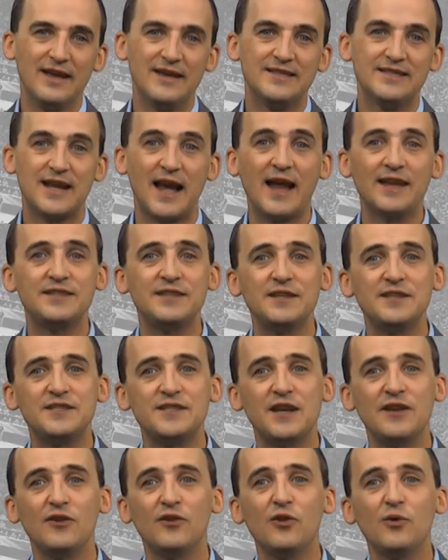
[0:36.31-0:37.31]
Scott's in
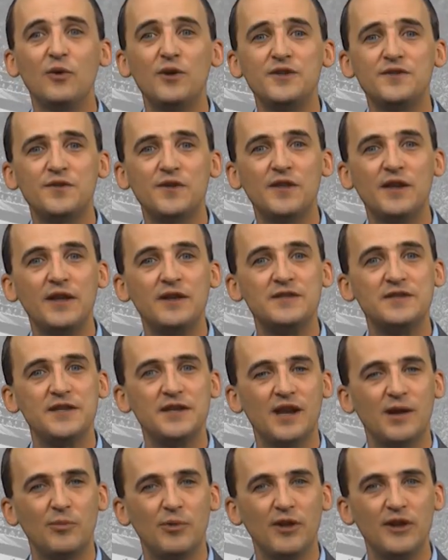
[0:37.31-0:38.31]
St. Louis for the
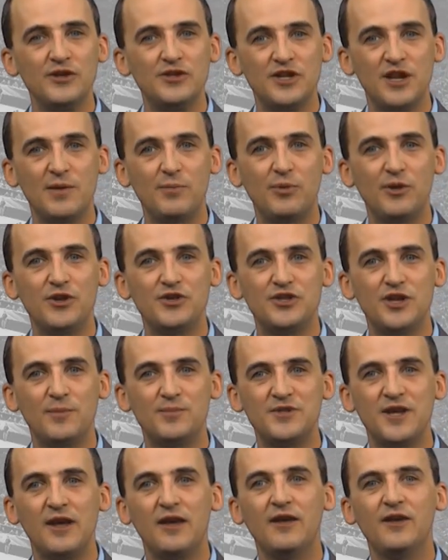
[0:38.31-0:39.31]
NCAA
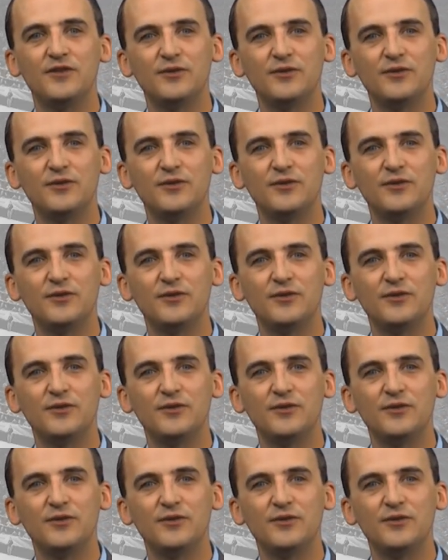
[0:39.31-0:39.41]
Championships,